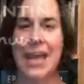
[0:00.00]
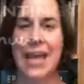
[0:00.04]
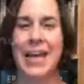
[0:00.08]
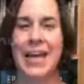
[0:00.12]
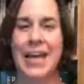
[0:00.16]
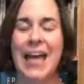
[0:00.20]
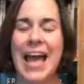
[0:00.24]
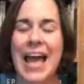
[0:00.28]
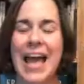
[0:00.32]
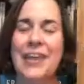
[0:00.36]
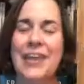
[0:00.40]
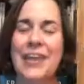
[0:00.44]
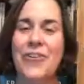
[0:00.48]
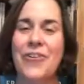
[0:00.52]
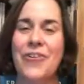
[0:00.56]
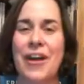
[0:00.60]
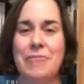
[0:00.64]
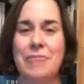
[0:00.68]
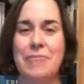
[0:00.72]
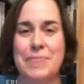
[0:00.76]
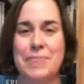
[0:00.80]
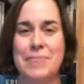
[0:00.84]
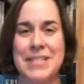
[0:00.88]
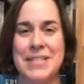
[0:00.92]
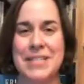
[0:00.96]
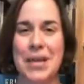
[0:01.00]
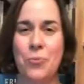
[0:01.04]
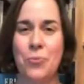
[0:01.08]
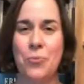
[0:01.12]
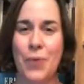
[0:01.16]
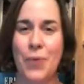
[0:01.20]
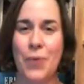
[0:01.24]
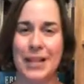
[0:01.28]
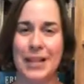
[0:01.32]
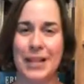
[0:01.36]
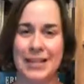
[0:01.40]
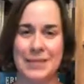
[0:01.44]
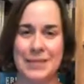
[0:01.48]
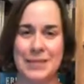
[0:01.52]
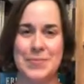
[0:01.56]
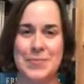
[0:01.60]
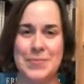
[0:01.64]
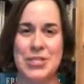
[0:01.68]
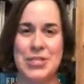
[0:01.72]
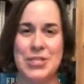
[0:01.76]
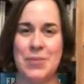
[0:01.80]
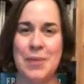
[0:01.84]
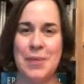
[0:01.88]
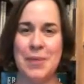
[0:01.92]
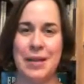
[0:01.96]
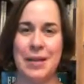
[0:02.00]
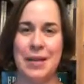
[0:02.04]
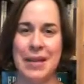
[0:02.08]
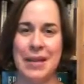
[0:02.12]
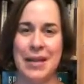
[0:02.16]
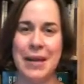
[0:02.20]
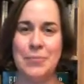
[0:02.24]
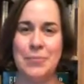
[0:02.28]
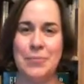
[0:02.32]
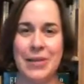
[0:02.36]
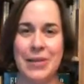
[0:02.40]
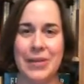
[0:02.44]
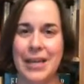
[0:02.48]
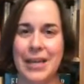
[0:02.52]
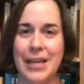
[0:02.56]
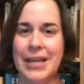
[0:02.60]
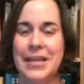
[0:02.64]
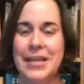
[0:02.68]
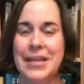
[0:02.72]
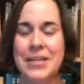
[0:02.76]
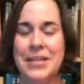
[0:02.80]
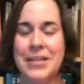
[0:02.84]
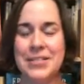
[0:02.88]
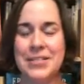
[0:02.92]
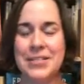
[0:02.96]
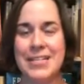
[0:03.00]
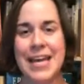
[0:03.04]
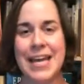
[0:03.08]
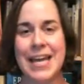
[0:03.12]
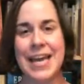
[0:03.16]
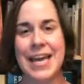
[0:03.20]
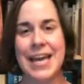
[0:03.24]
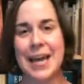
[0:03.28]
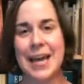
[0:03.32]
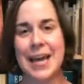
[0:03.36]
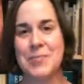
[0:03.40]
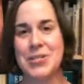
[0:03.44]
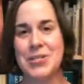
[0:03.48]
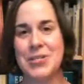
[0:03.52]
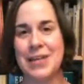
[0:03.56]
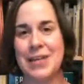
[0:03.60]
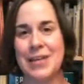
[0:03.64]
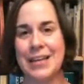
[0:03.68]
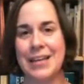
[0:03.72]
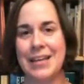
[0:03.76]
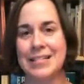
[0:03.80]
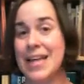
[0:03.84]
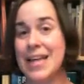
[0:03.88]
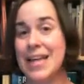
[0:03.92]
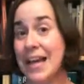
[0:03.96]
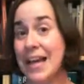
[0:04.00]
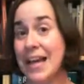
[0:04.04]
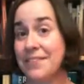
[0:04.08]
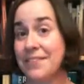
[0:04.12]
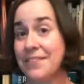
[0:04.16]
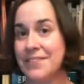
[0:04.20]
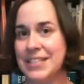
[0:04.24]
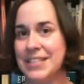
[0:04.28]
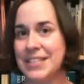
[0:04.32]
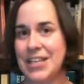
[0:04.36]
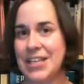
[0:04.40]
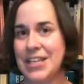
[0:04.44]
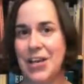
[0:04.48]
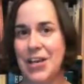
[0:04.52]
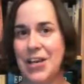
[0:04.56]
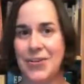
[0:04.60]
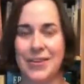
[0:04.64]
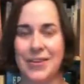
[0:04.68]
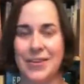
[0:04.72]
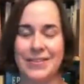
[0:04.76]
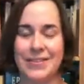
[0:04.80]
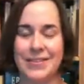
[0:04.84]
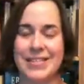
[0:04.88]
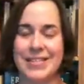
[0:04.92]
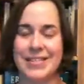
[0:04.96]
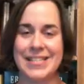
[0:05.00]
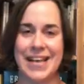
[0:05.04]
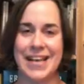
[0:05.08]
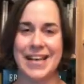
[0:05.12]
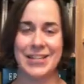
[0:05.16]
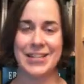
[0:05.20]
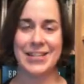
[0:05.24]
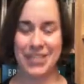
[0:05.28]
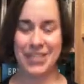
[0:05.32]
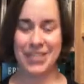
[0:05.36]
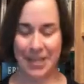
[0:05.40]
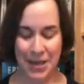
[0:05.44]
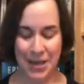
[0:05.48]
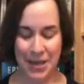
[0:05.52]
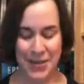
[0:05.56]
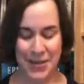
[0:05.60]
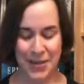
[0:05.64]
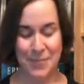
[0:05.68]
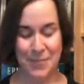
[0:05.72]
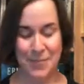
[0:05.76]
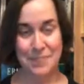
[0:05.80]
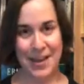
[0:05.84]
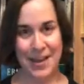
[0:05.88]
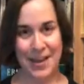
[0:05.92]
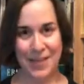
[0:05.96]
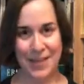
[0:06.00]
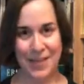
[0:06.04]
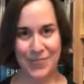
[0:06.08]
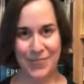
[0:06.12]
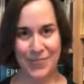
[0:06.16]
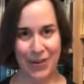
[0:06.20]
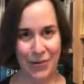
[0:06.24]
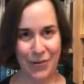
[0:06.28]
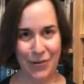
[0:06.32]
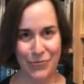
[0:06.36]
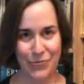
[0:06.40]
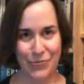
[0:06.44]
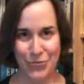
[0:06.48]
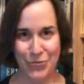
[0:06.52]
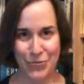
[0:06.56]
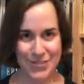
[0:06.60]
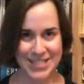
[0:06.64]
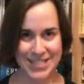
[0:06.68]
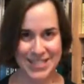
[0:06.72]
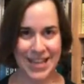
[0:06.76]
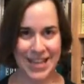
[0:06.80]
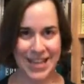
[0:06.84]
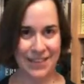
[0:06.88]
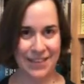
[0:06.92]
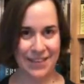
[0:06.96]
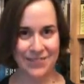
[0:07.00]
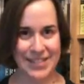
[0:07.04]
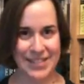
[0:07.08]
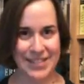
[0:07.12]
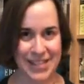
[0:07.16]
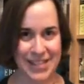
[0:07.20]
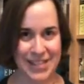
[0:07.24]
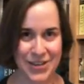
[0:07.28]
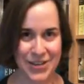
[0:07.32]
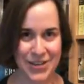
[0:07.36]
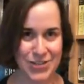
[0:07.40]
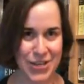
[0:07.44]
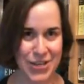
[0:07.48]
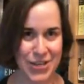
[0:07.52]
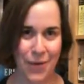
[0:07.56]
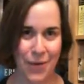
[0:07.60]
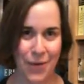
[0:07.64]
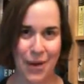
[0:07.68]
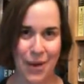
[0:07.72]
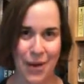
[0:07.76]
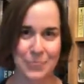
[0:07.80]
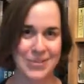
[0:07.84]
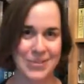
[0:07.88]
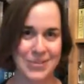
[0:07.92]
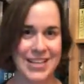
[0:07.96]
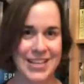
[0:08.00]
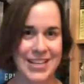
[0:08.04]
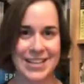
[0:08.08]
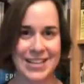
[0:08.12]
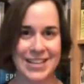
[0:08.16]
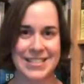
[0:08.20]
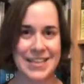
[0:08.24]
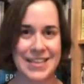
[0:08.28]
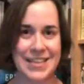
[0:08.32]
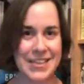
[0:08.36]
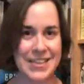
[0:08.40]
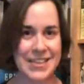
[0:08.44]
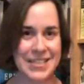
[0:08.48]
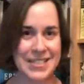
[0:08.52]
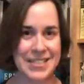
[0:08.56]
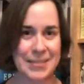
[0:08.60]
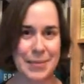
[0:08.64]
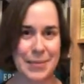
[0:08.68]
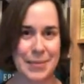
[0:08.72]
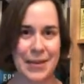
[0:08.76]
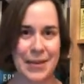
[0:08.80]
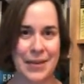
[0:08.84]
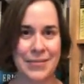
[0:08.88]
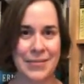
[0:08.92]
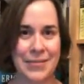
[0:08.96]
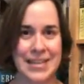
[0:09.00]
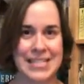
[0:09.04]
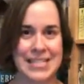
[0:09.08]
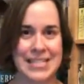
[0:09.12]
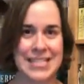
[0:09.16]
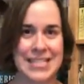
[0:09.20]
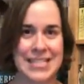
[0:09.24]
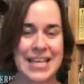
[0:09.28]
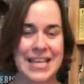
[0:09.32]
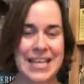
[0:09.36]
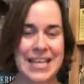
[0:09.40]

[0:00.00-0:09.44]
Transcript: Hello everybody and welcome to my library. Today I'm doing a tag video and this is actually my very first tag video, so I'm really excited about this.